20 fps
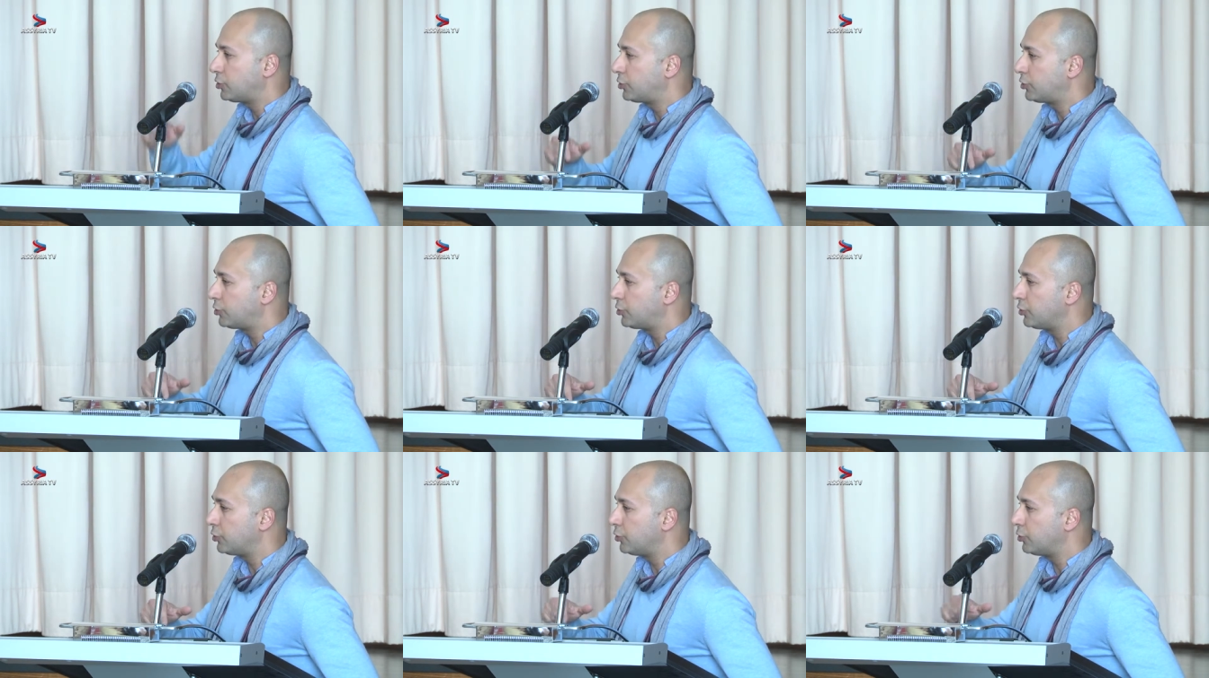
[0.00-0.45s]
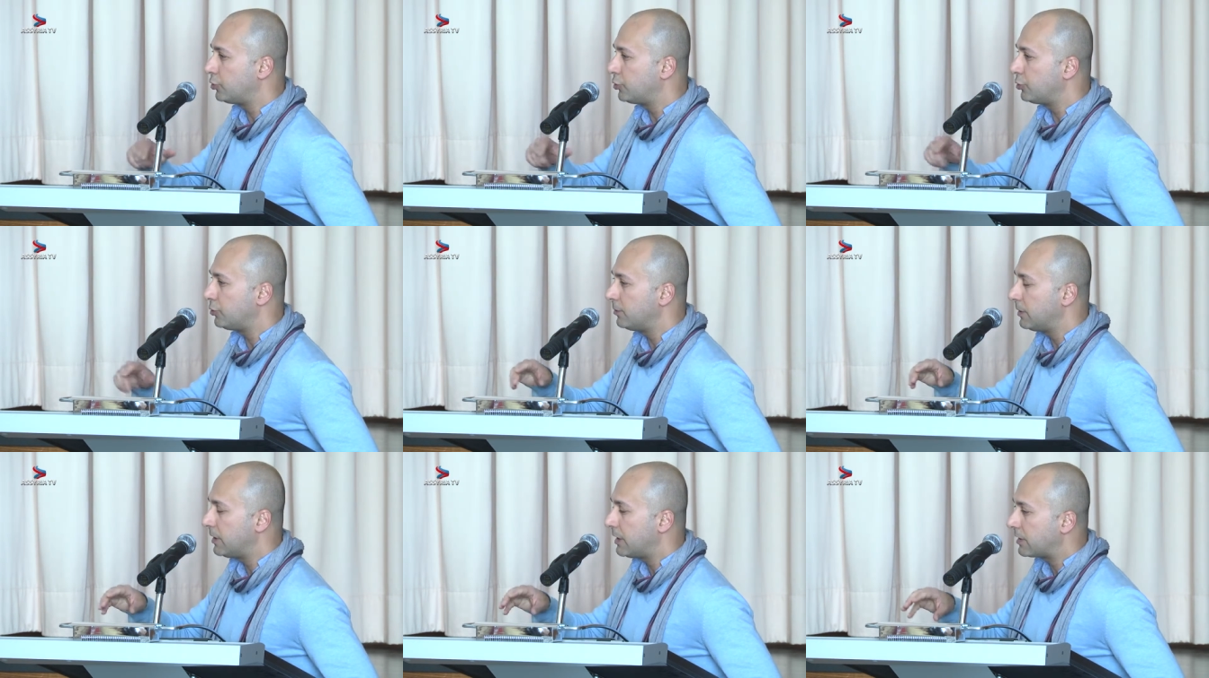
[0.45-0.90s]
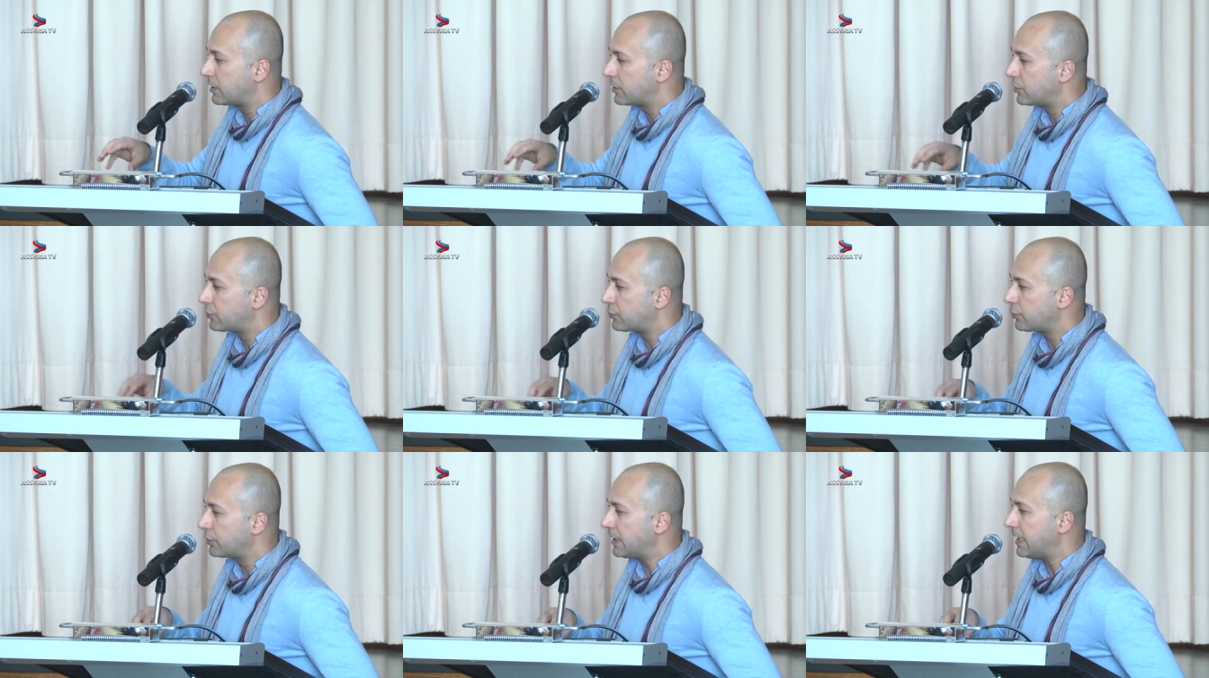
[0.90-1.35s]
to
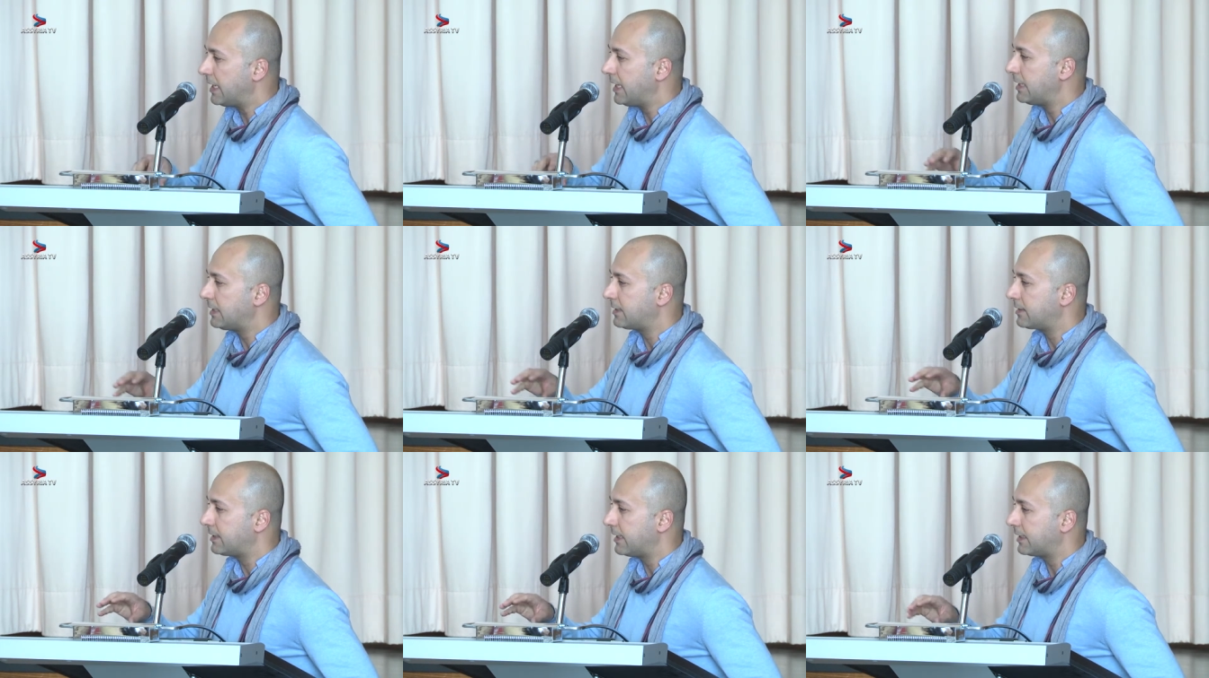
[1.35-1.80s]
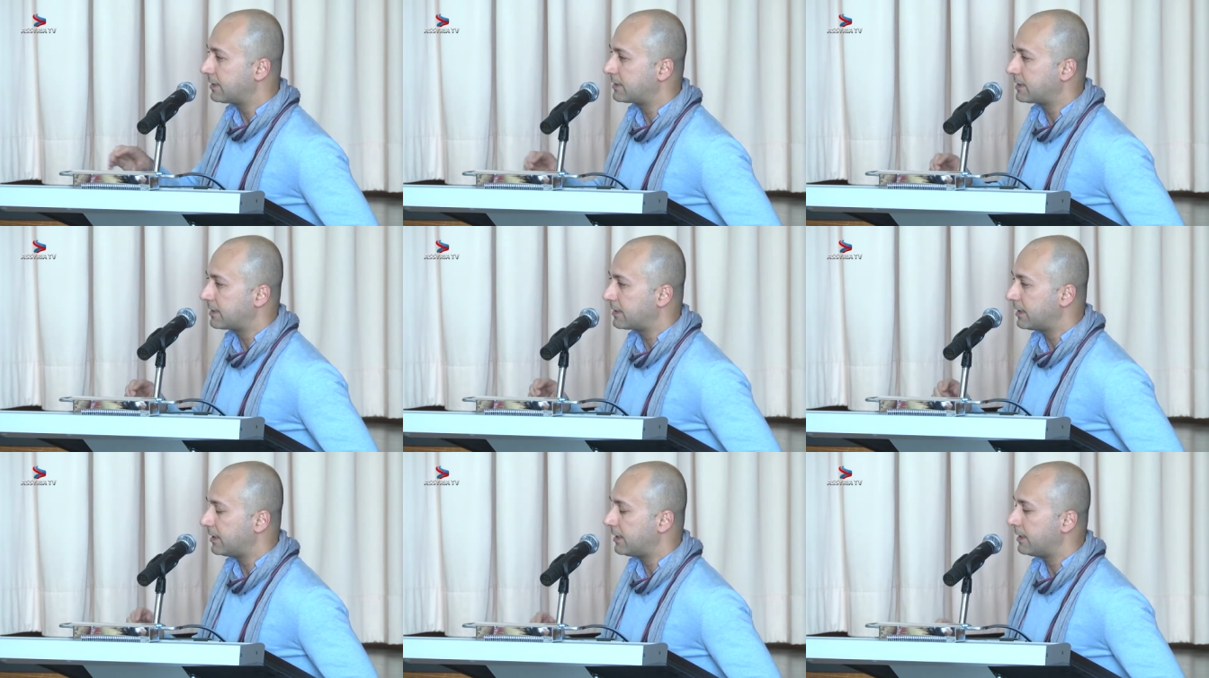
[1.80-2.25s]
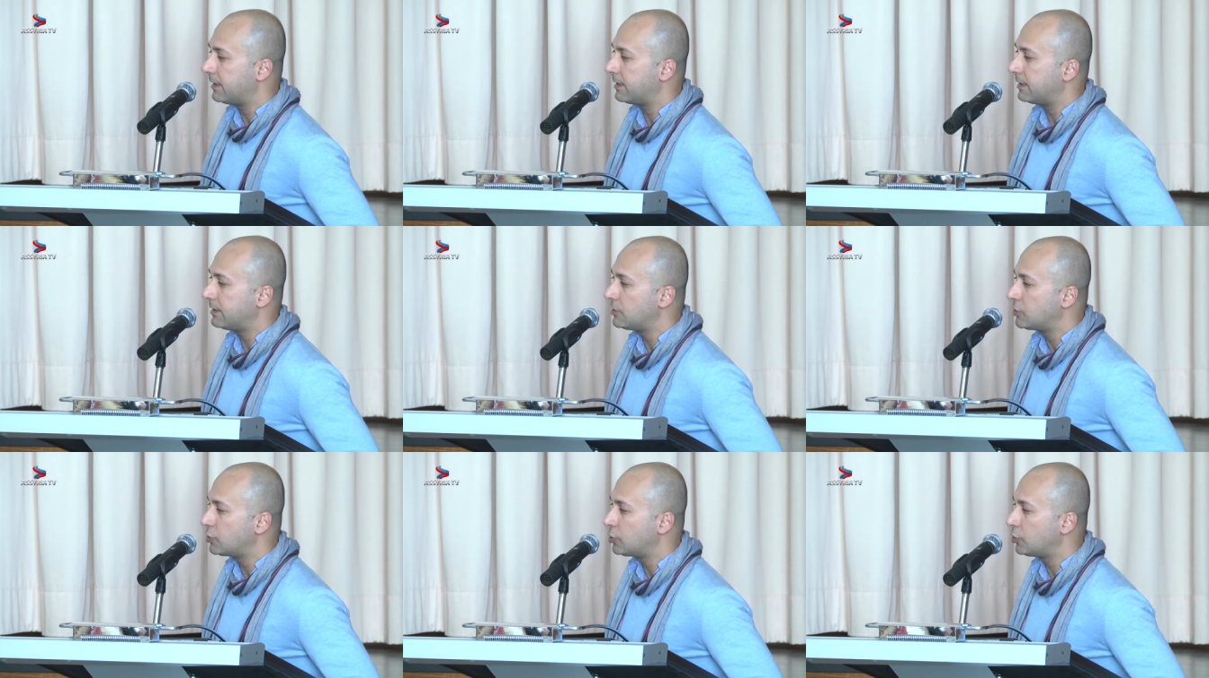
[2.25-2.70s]
create that
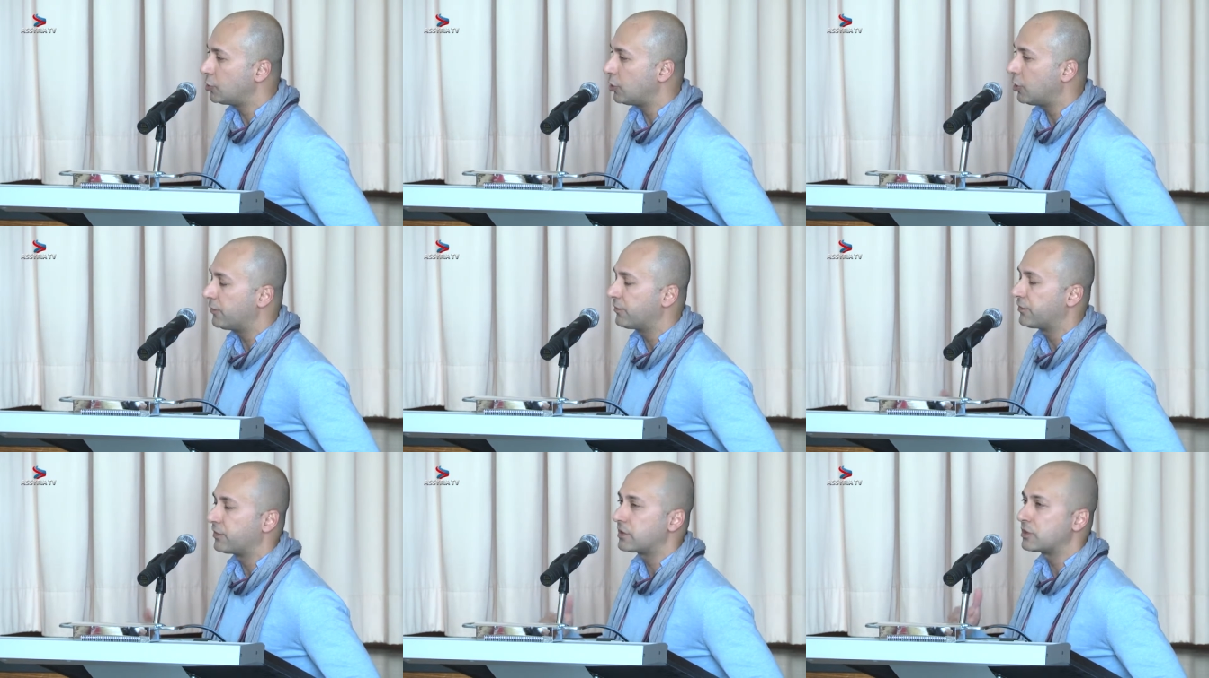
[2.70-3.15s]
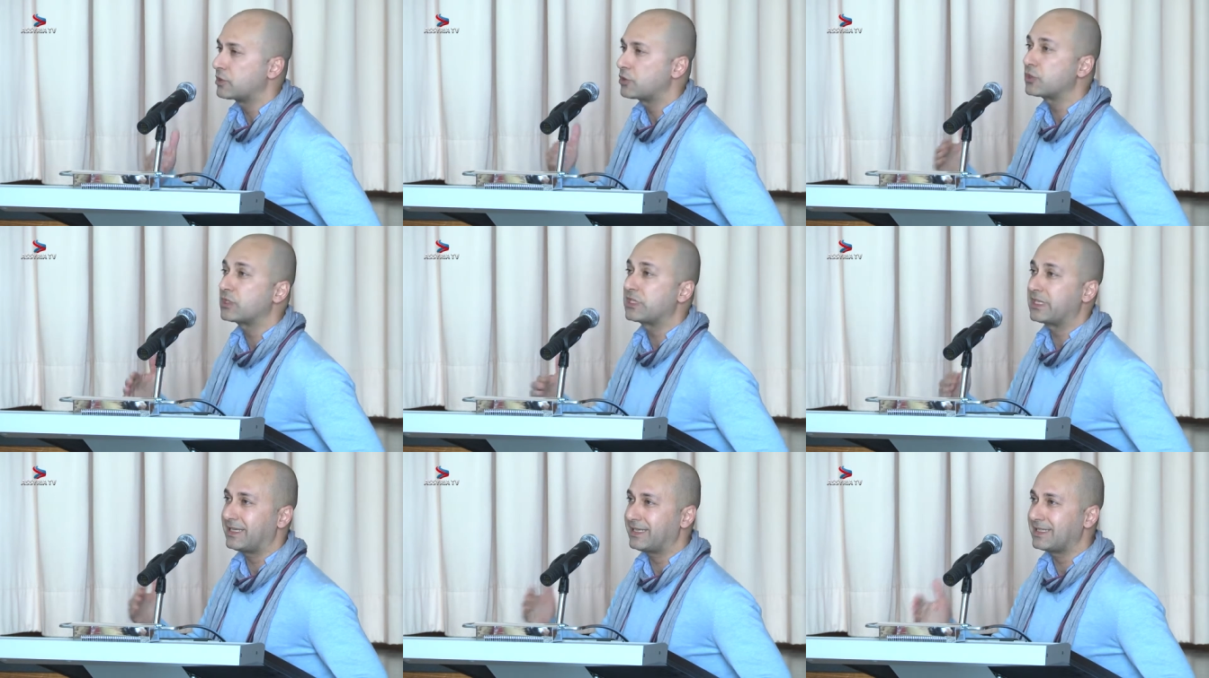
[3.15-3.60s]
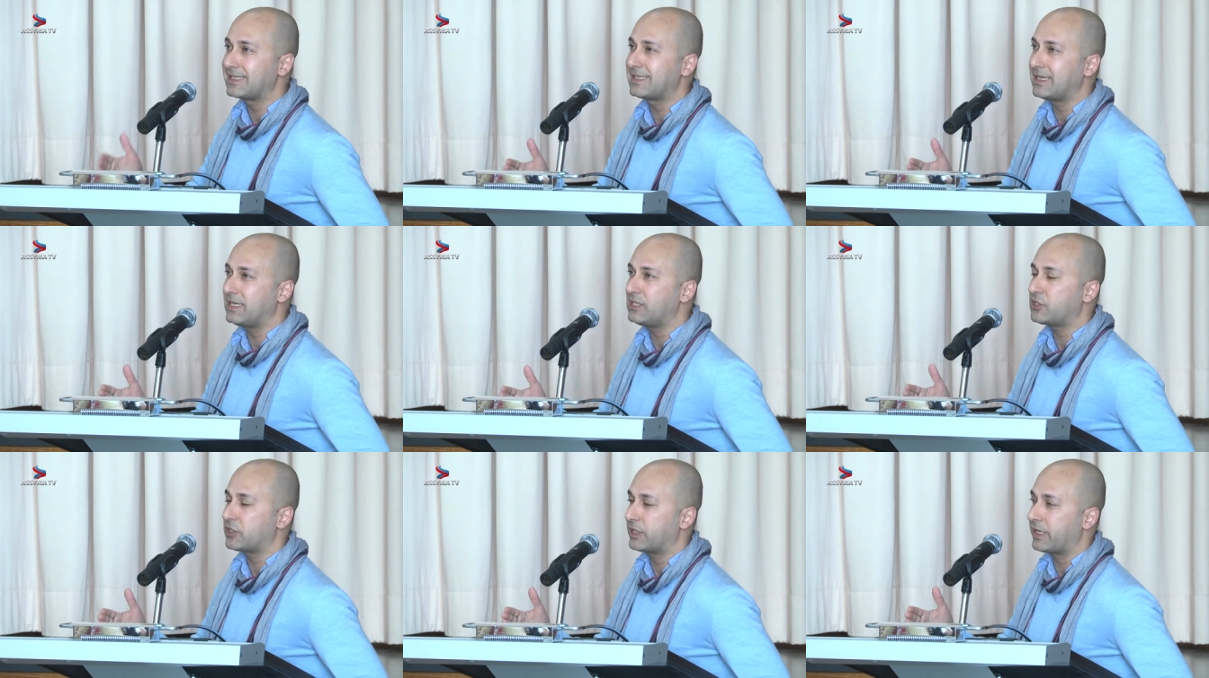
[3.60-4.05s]
issue of
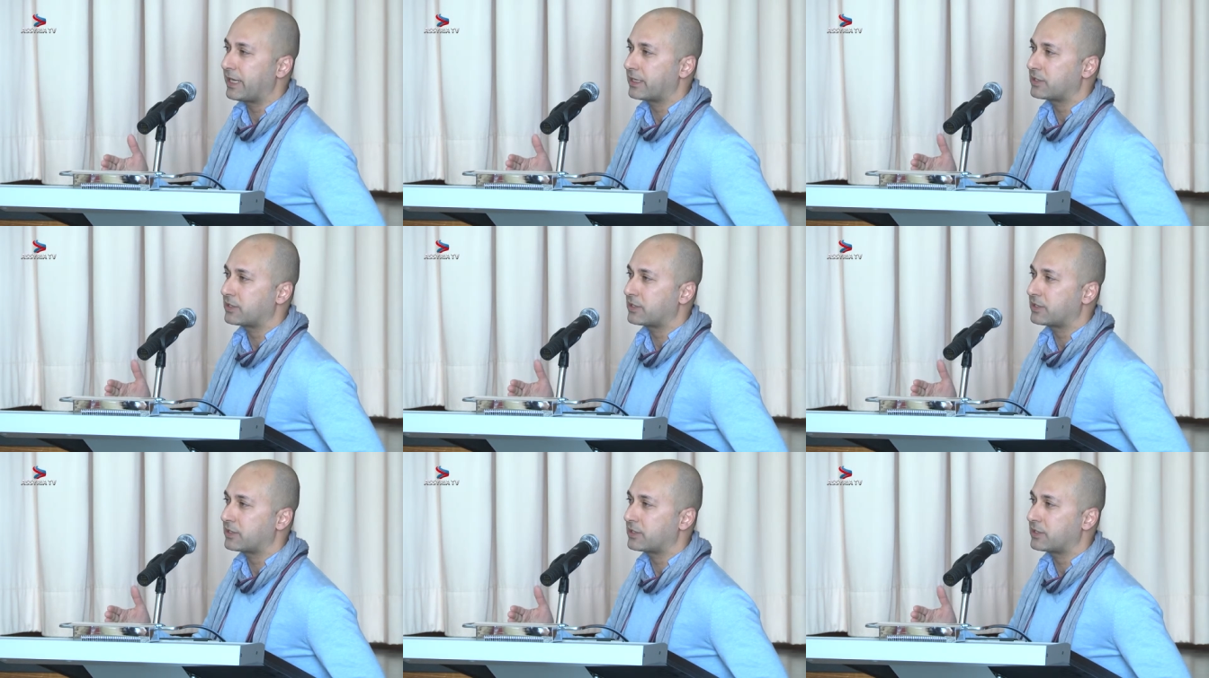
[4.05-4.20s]
socialization,